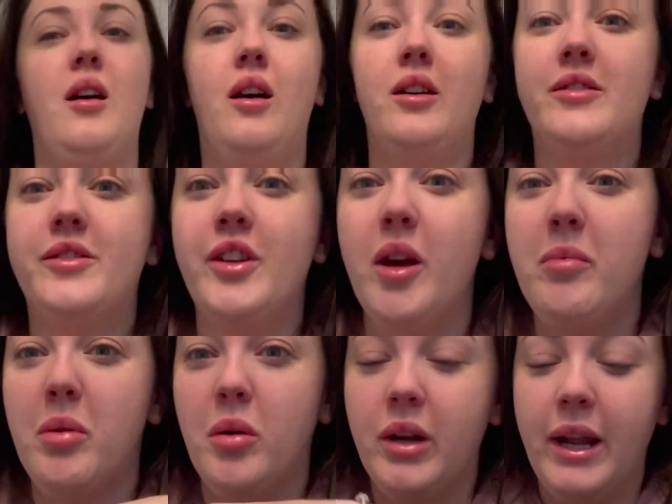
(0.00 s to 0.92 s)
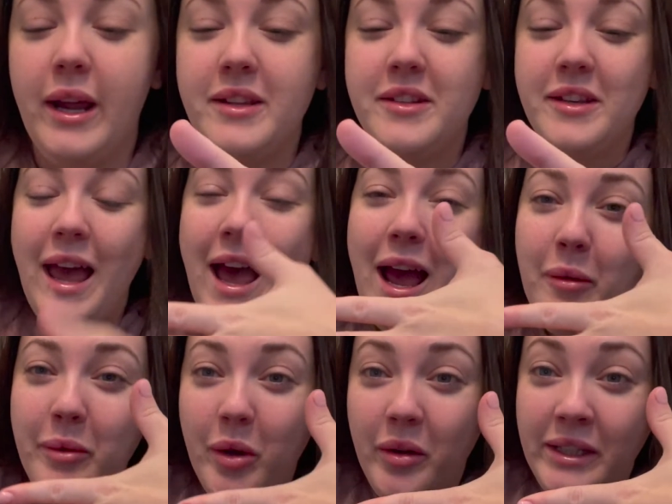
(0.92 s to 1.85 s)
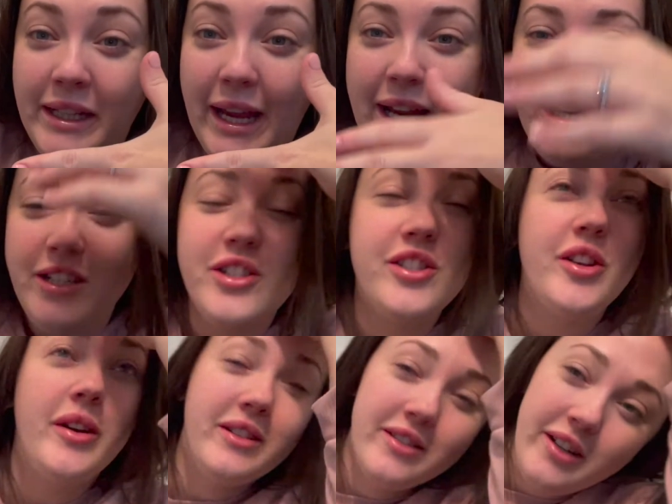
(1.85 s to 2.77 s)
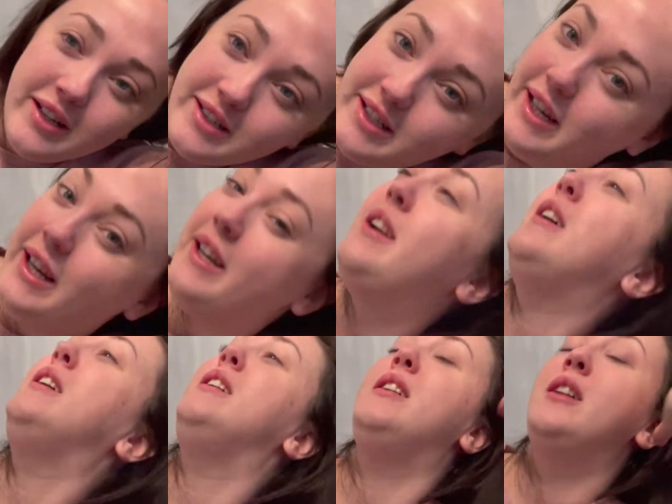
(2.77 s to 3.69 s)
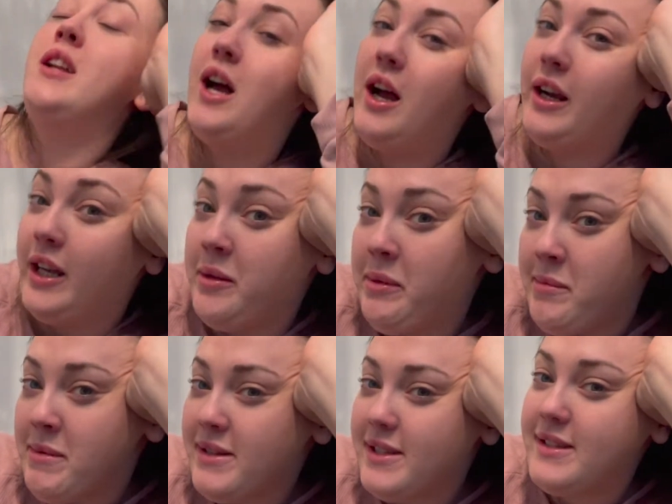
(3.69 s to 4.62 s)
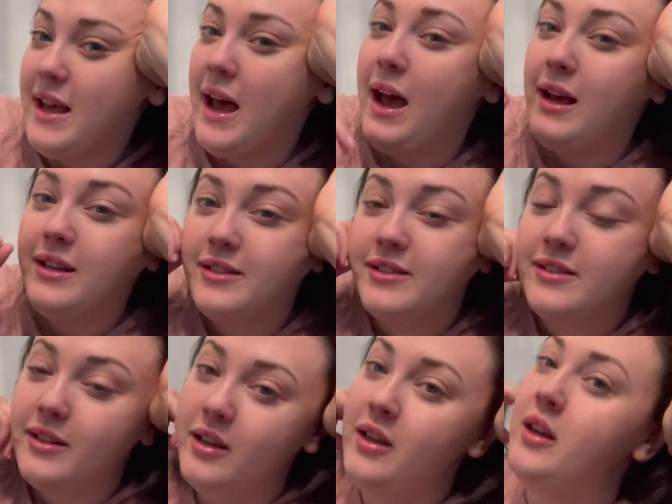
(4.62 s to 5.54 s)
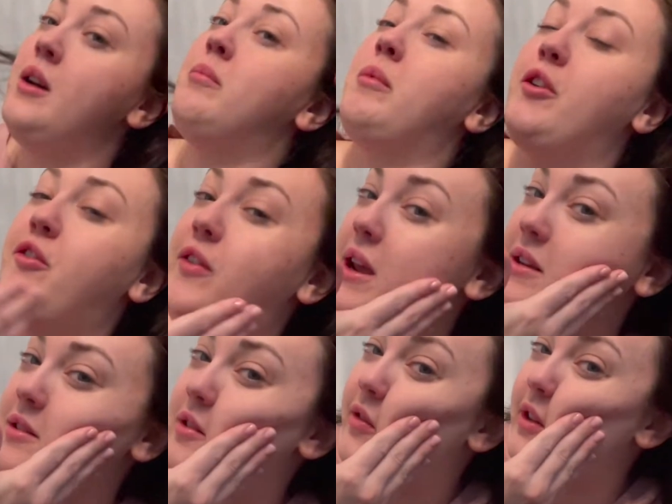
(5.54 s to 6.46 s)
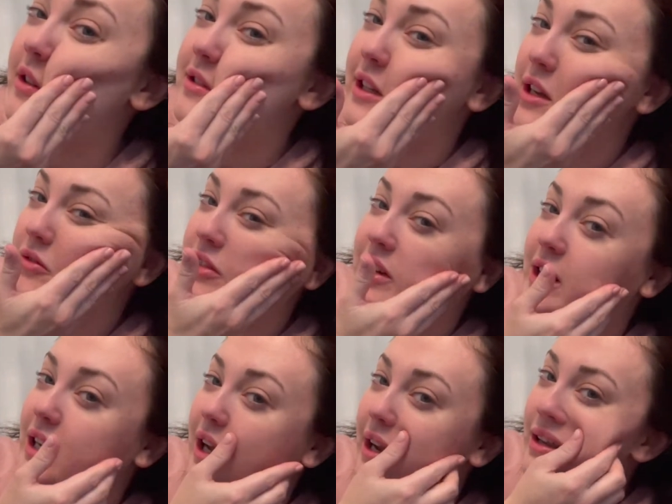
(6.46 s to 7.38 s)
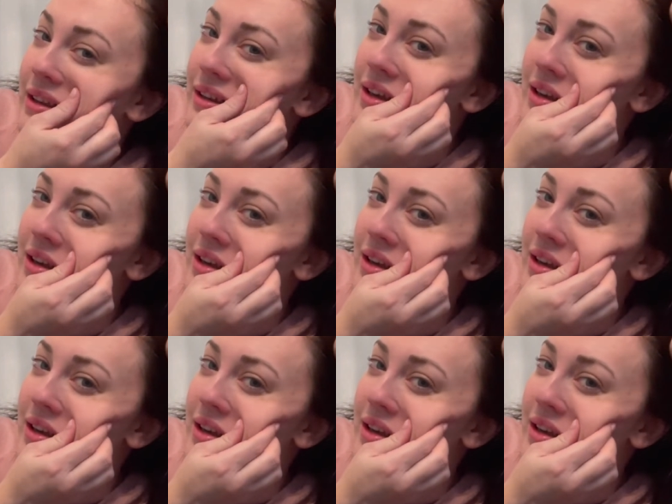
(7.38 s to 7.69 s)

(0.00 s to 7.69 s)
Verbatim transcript: so poorly. So yeah, we got engaged, so exciting. I'm going to be Mrs. S. My face feels like really like